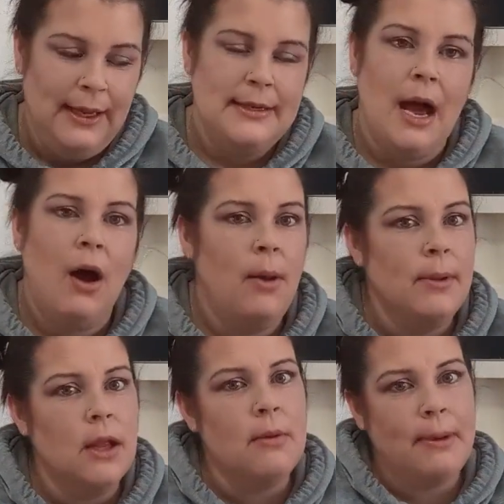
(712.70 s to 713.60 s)
Now I'm a
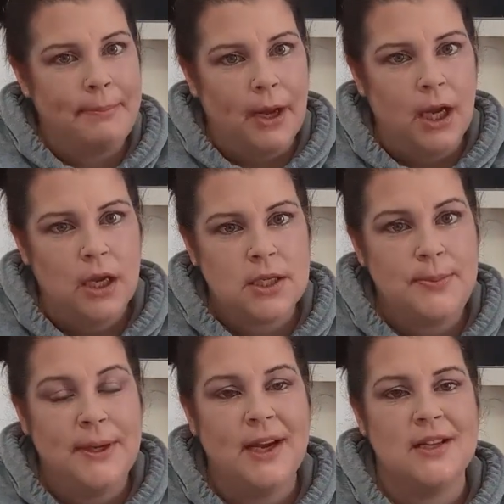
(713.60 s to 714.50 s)
little bit biased
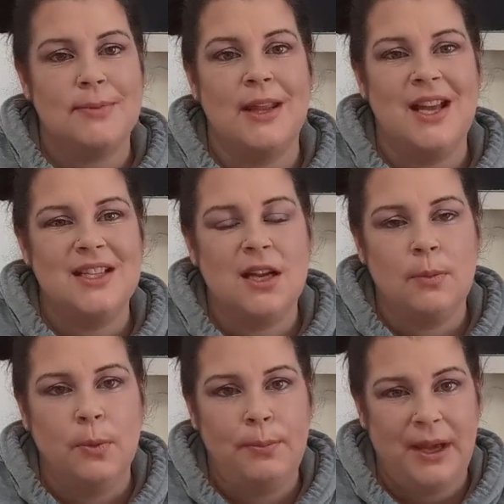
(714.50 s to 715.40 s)
because my last
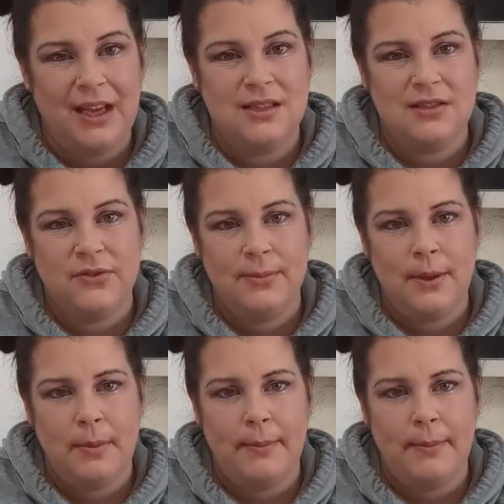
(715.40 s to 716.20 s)
couple bags from them